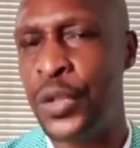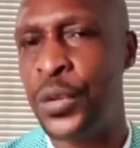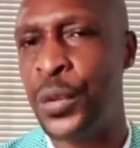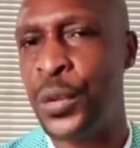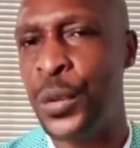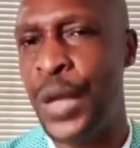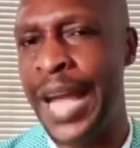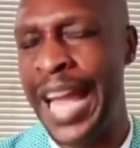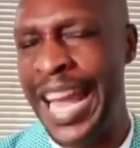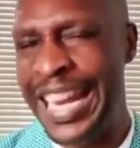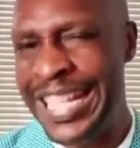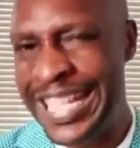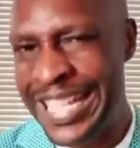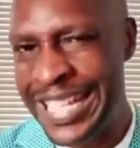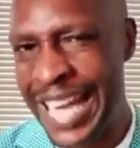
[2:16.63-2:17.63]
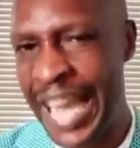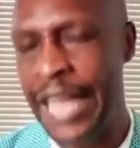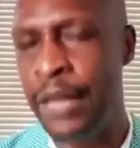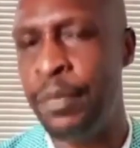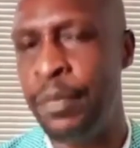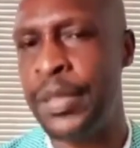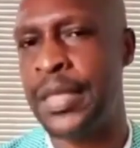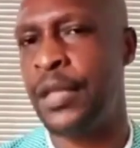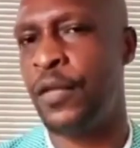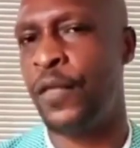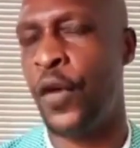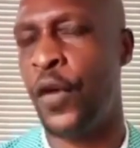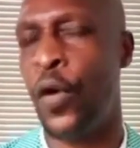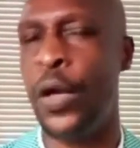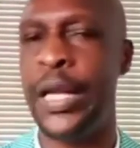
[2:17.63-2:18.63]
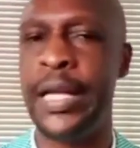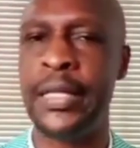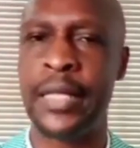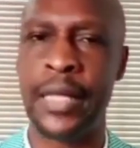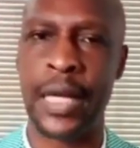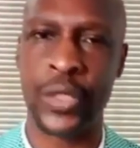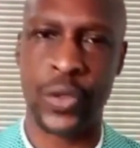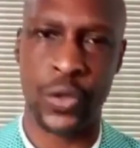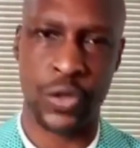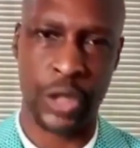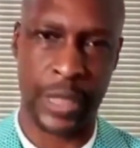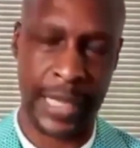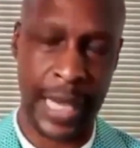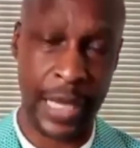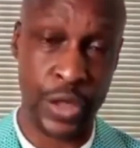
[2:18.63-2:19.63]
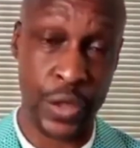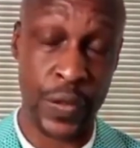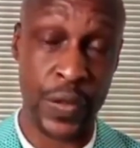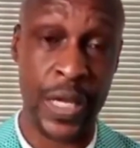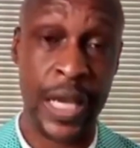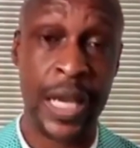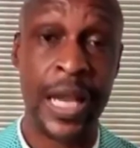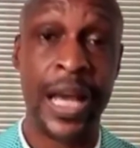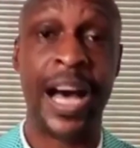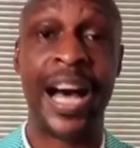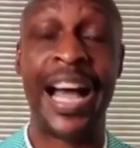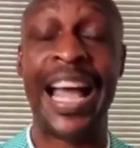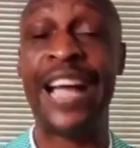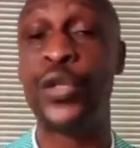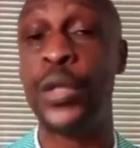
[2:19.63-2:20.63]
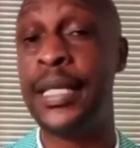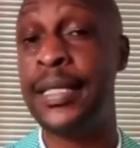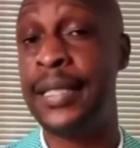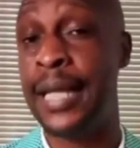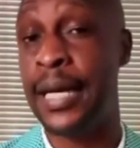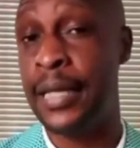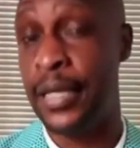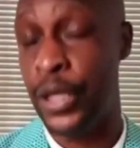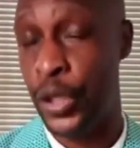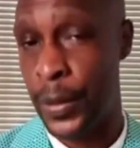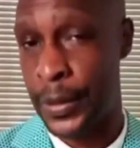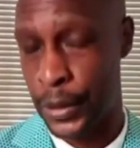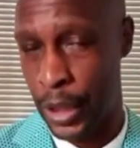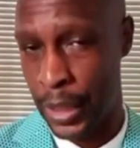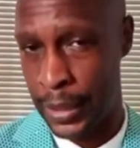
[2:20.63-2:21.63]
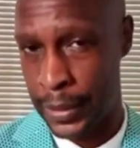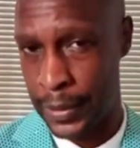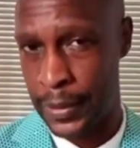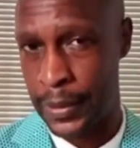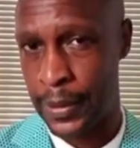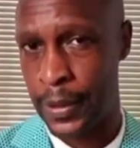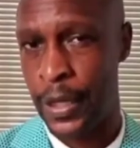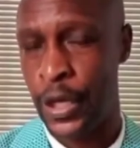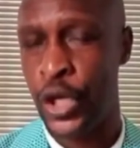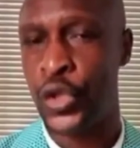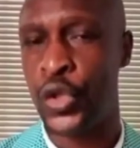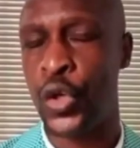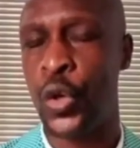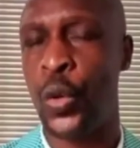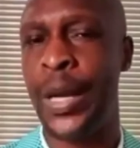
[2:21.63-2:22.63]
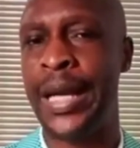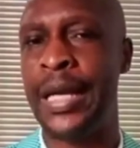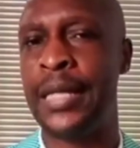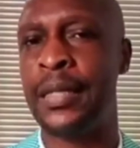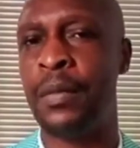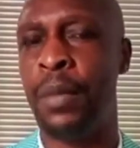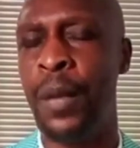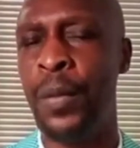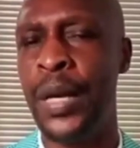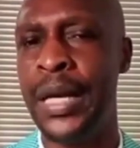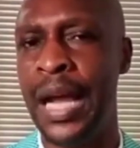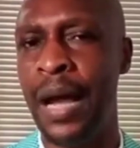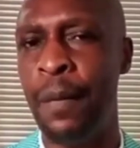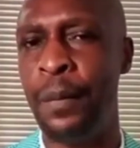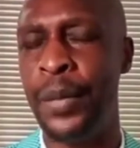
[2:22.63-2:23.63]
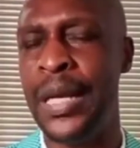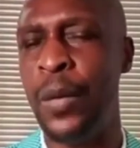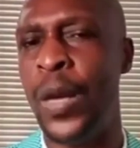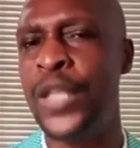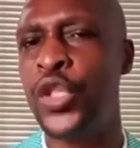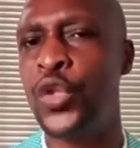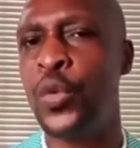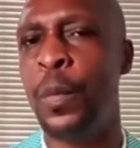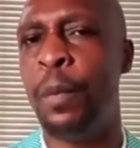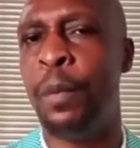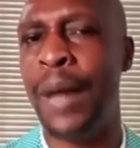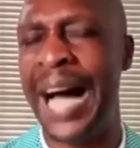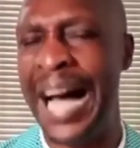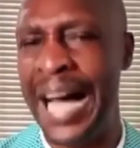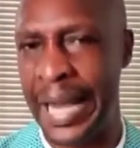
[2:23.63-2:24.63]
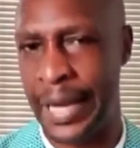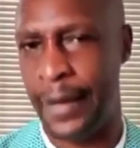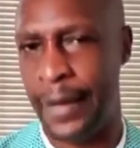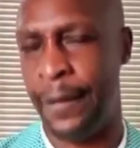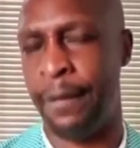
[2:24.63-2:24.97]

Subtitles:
to 89% of all international transactions are actually done in US dollars. So when a Zimbabwean company wants to buy